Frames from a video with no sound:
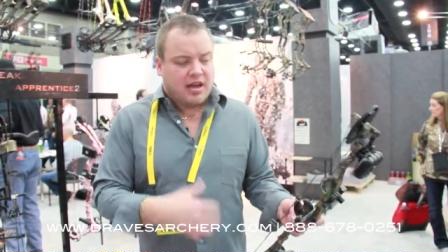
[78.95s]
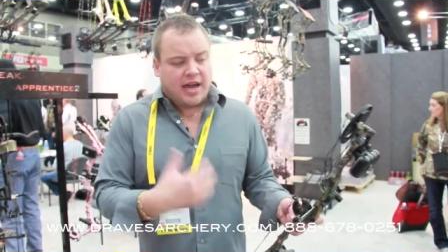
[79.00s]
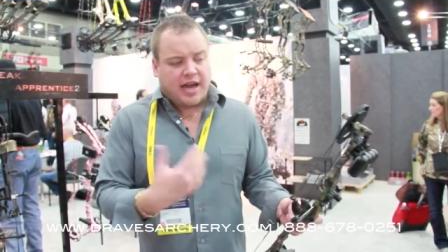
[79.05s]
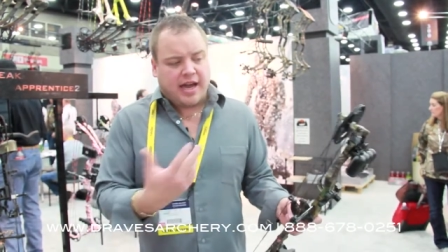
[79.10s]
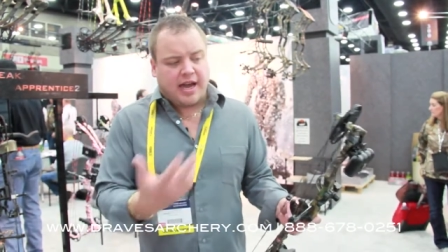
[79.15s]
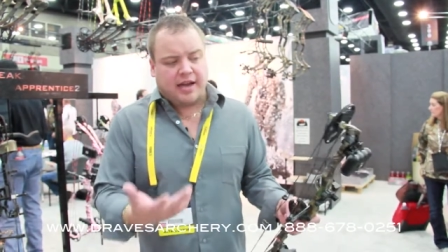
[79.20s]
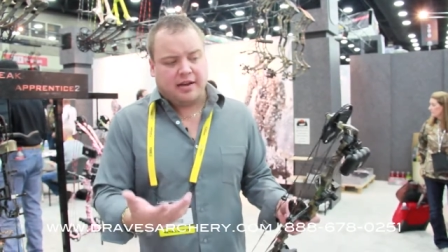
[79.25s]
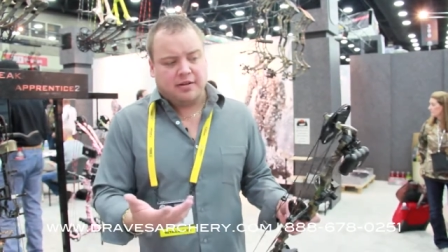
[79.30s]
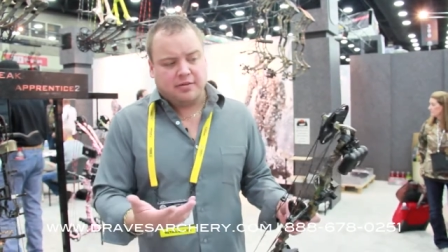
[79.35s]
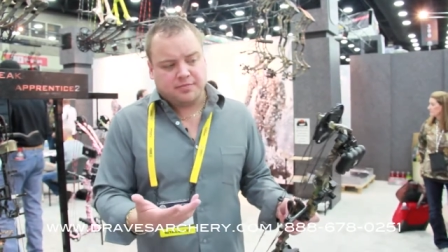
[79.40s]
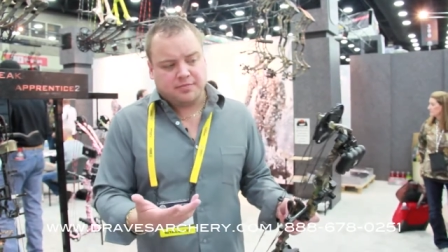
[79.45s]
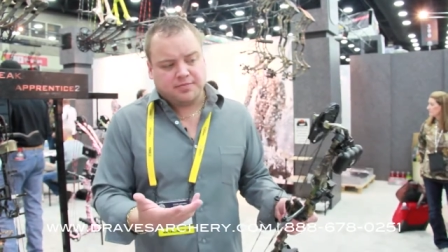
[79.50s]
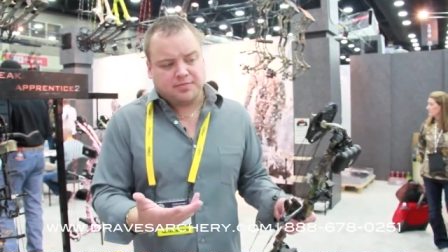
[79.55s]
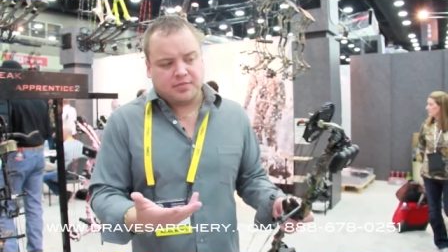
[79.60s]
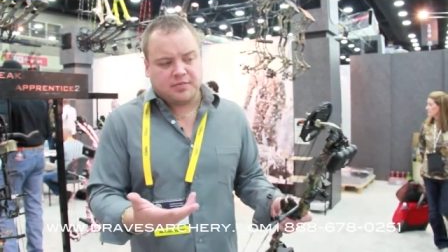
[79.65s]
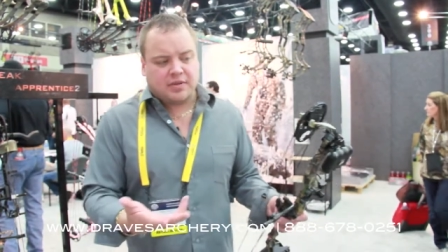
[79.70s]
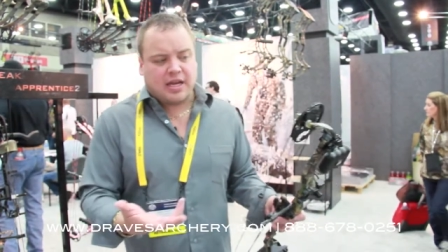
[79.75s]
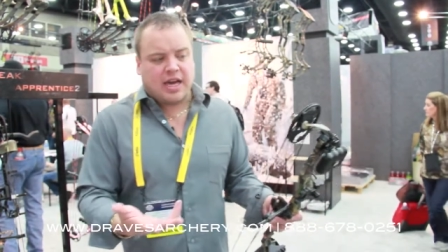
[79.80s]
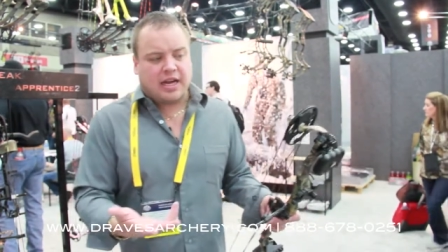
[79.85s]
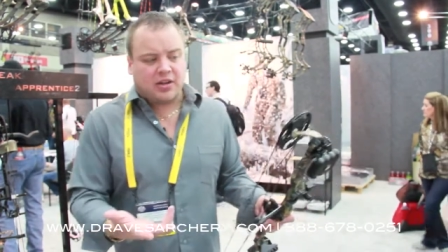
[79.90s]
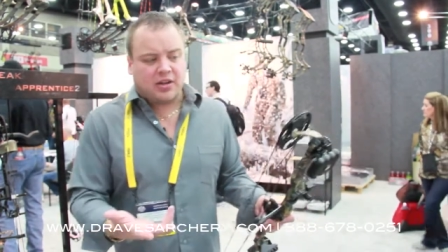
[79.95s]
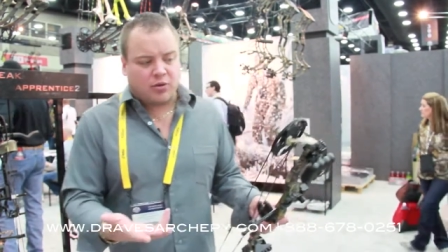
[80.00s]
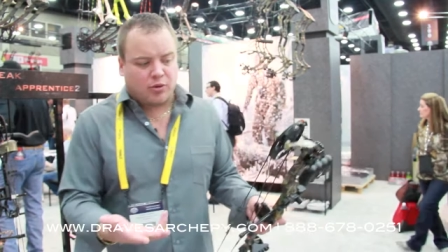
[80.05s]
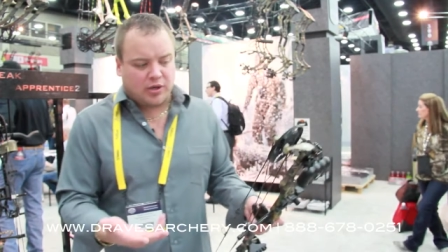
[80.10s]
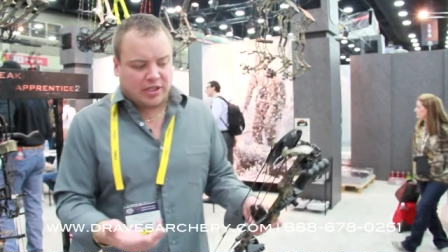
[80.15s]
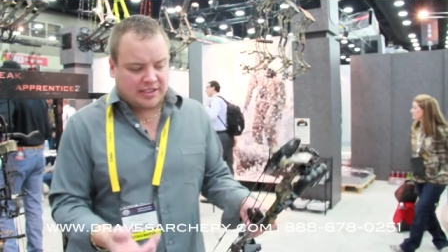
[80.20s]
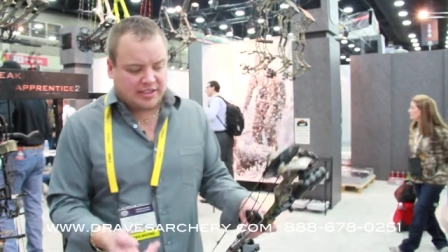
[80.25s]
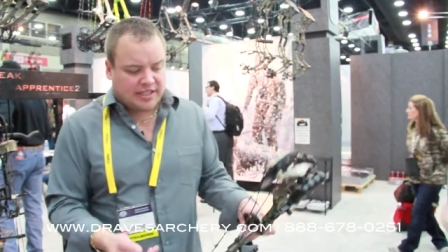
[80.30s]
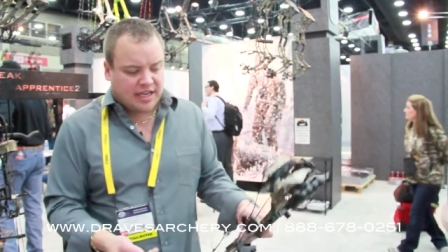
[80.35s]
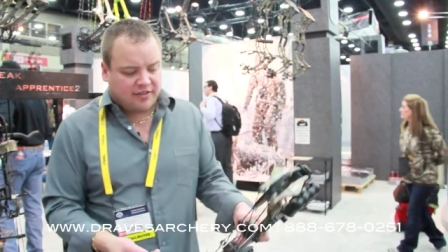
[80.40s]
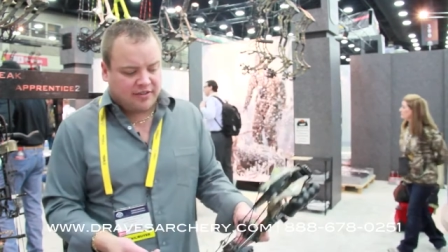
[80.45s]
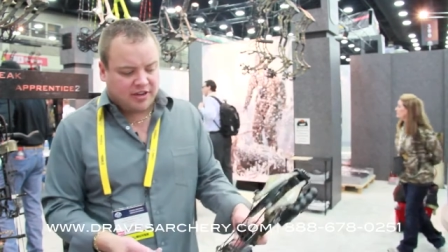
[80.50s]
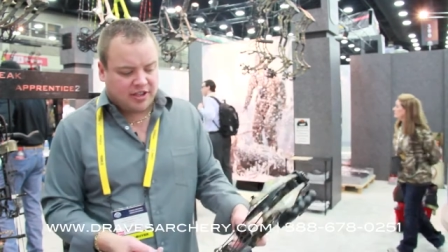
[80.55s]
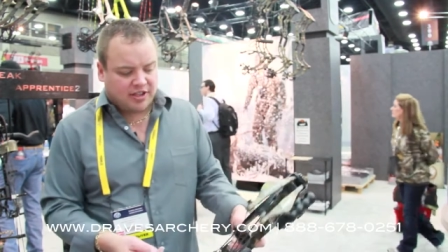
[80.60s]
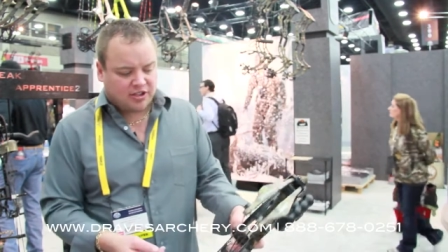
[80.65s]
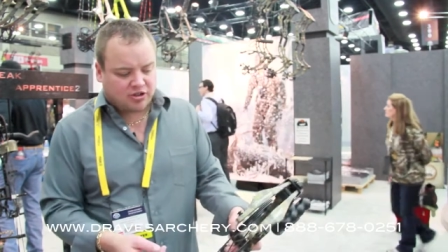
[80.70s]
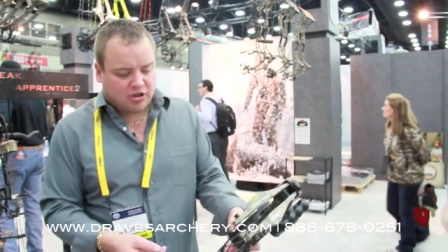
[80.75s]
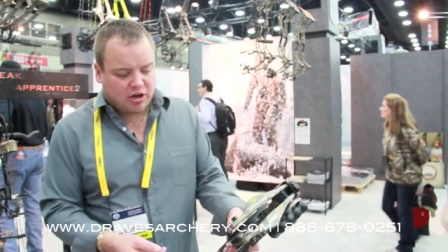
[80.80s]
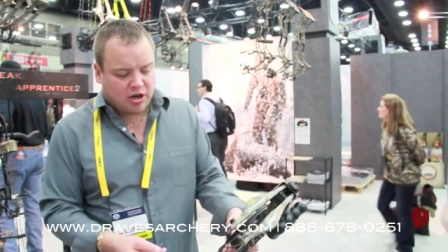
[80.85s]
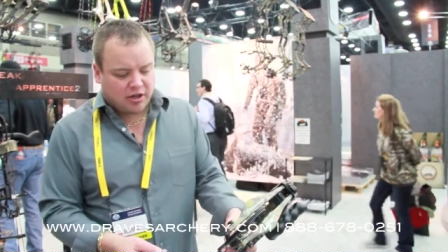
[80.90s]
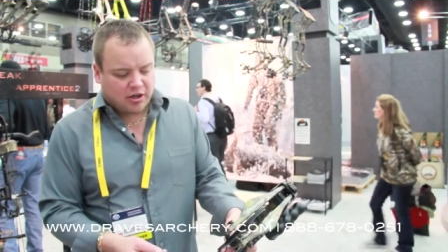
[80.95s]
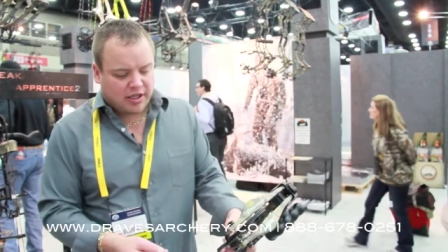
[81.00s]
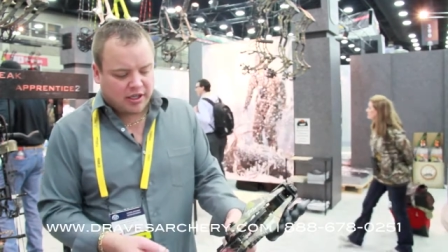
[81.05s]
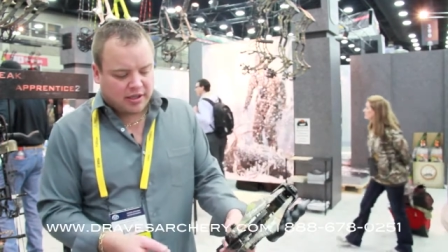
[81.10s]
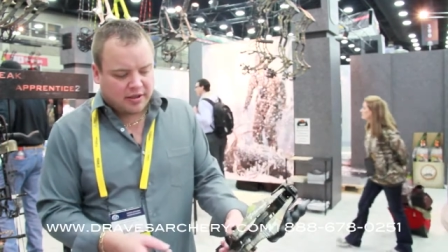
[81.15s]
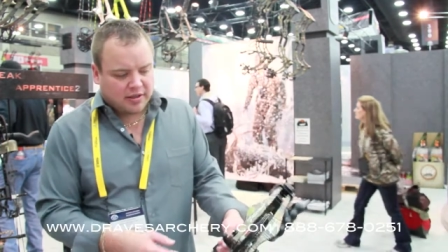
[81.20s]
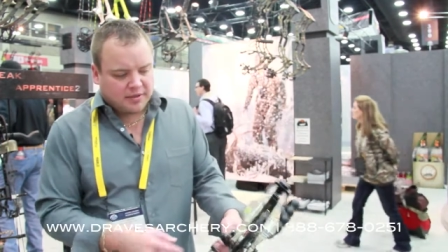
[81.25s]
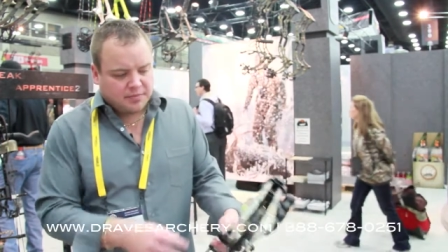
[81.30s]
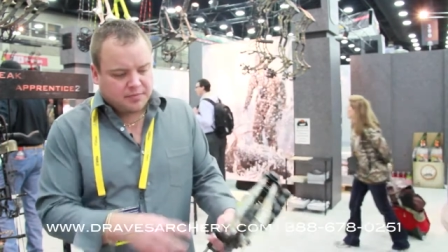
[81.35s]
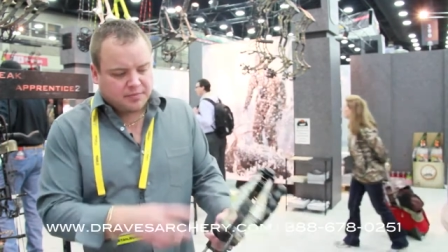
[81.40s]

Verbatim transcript: at, at a twenty-seven inch draw length.